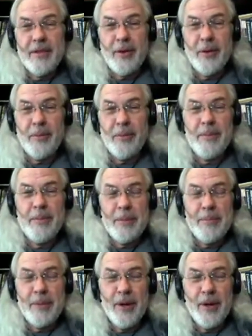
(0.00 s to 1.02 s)
just so
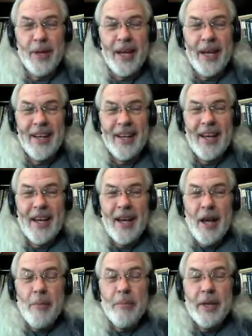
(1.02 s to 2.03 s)
people know that.
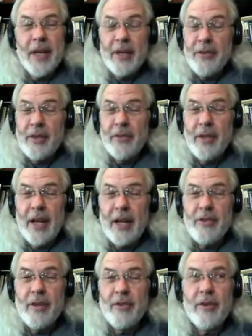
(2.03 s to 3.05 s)
But yes, these
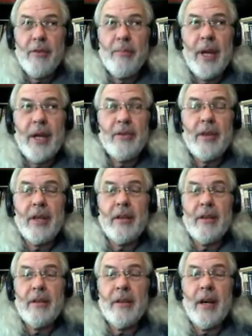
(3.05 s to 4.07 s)
connections are
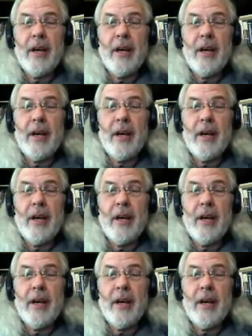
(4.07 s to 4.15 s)
amazing.